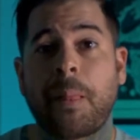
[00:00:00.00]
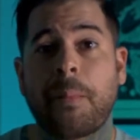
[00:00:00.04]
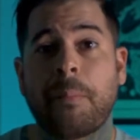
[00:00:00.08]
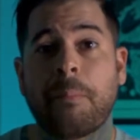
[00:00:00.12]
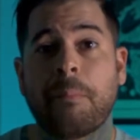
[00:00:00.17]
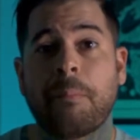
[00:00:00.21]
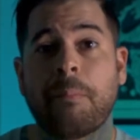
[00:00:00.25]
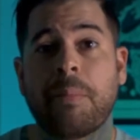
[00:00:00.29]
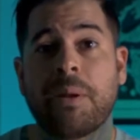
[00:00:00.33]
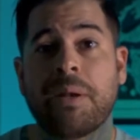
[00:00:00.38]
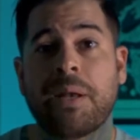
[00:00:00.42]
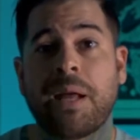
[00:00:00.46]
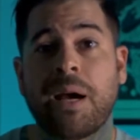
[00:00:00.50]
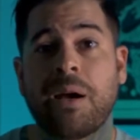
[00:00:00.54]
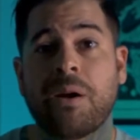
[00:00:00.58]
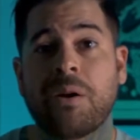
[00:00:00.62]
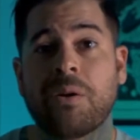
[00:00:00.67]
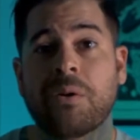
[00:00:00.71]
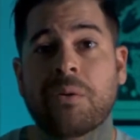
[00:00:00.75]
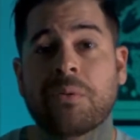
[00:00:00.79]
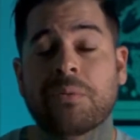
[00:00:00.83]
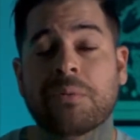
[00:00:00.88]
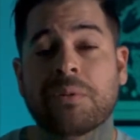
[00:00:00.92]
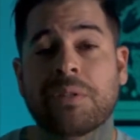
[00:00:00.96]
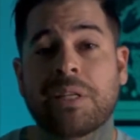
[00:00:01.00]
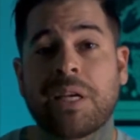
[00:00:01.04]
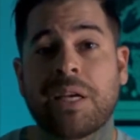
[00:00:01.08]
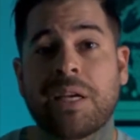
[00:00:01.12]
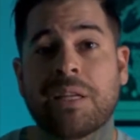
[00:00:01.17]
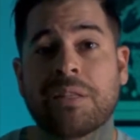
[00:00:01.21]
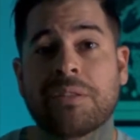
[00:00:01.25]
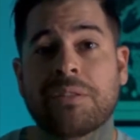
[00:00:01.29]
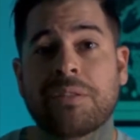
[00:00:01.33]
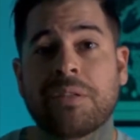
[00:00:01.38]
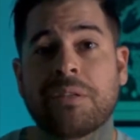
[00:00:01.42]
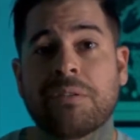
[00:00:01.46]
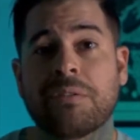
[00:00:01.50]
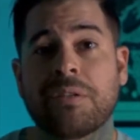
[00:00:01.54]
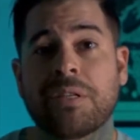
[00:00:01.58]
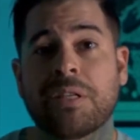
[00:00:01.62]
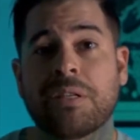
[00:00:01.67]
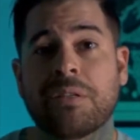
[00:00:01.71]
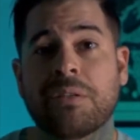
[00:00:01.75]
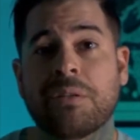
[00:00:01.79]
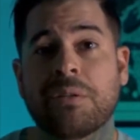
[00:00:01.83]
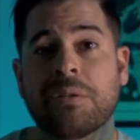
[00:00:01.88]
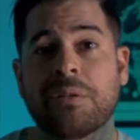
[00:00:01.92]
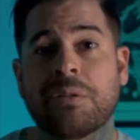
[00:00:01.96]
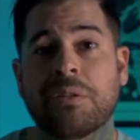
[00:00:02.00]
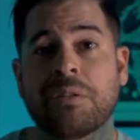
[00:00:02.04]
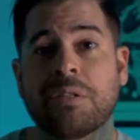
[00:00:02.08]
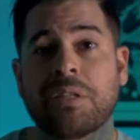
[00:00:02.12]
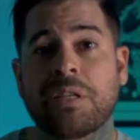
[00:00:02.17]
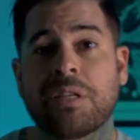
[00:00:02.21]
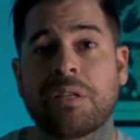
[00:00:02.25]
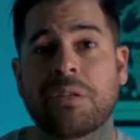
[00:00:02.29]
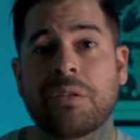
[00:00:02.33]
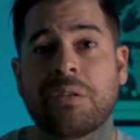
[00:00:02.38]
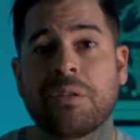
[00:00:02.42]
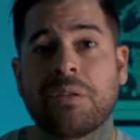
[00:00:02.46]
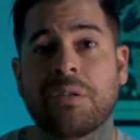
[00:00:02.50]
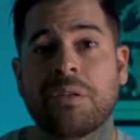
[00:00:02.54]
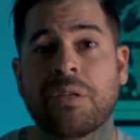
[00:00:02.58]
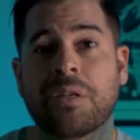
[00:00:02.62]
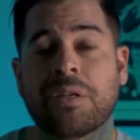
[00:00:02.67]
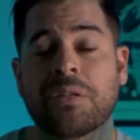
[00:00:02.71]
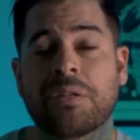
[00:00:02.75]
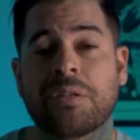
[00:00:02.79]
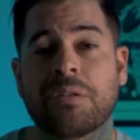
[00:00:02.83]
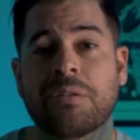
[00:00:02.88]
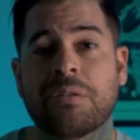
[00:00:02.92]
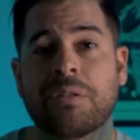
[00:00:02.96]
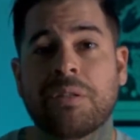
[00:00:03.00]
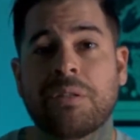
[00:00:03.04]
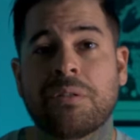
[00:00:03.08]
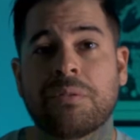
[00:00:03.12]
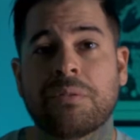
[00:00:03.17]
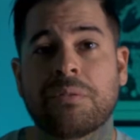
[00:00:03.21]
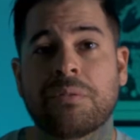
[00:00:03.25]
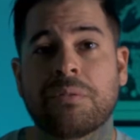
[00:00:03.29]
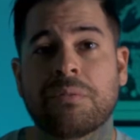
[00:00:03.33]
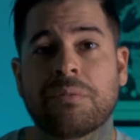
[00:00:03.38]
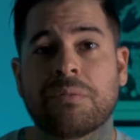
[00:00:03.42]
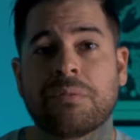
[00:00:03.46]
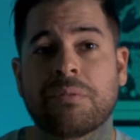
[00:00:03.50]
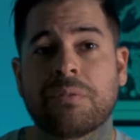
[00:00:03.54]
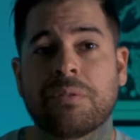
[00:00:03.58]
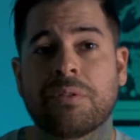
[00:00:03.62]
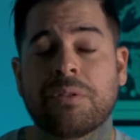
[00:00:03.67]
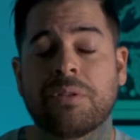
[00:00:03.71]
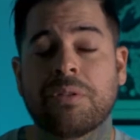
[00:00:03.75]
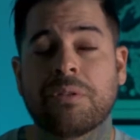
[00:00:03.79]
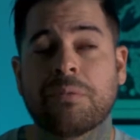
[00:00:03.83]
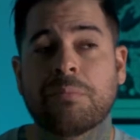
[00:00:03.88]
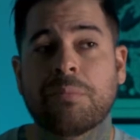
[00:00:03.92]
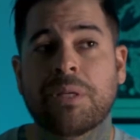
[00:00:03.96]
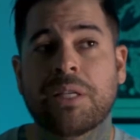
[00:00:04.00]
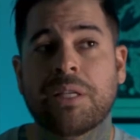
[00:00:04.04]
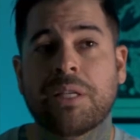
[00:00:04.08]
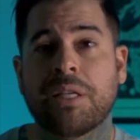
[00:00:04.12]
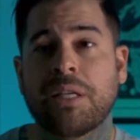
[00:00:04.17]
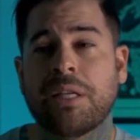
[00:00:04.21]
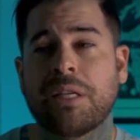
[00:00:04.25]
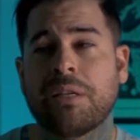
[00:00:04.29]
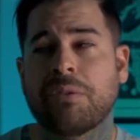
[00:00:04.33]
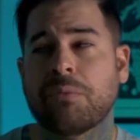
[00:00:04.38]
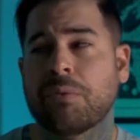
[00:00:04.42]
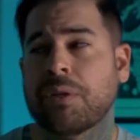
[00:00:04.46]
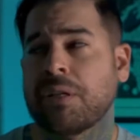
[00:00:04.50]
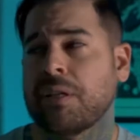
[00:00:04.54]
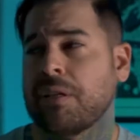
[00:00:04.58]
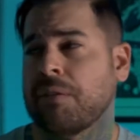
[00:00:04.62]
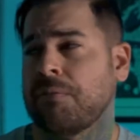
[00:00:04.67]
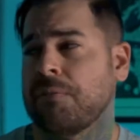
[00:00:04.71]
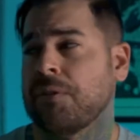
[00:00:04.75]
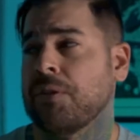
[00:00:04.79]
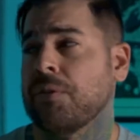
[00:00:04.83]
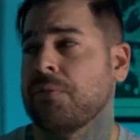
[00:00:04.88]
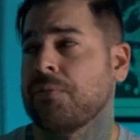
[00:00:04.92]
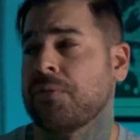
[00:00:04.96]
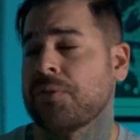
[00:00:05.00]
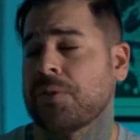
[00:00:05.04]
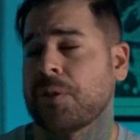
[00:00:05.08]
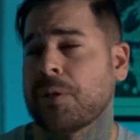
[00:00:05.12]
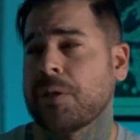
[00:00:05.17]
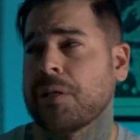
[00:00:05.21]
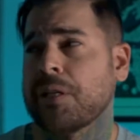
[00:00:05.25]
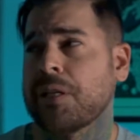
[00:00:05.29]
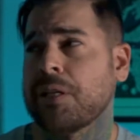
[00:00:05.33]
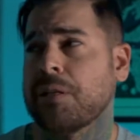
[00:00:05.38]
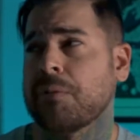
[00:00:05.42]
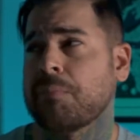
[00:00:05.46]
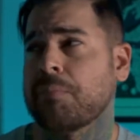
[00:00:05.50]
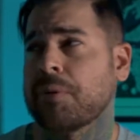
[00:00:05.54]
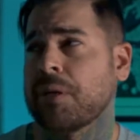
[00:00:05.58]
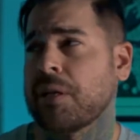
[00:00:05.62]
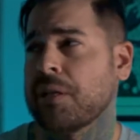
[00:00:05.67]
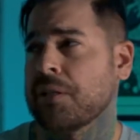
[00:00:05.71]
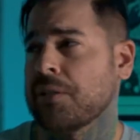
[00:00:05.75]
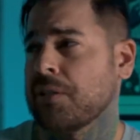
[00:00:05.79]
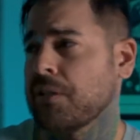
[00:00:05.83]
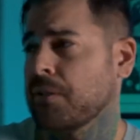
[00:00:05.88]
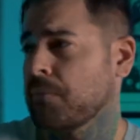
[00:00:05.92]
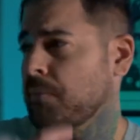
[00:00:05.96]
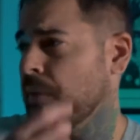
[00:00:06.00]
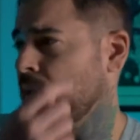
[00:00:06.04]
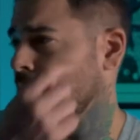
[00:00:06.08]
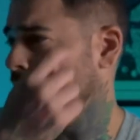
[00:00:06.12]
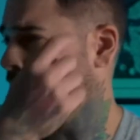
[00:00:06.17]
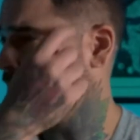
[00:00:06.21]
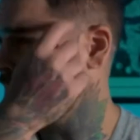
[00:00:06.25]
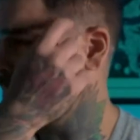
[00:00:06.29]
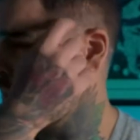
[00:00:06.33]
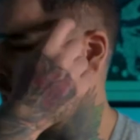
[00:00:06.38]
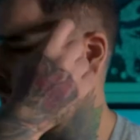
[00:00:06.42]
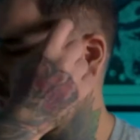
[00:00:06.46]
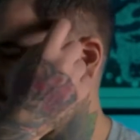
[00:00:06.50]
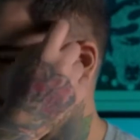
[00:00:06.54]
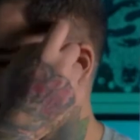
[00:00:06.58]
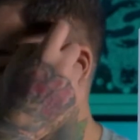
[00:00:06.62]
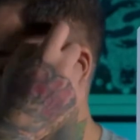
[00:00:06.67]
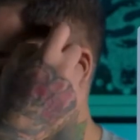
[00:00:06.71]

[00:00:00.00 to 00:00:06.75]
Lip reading: But now, Cancerian, you're looking good on your own. Your money, if you've started a project, by the way,